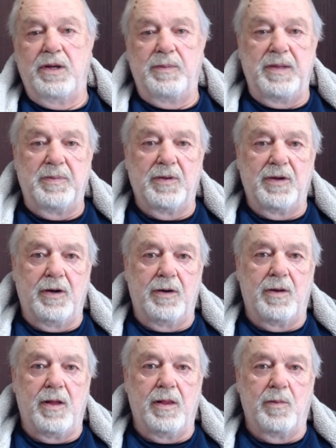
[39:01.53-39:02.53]
people here
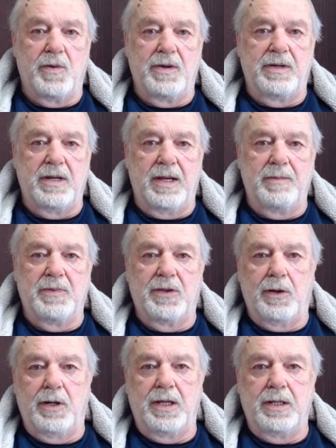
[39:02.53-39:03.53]
all at one time learning,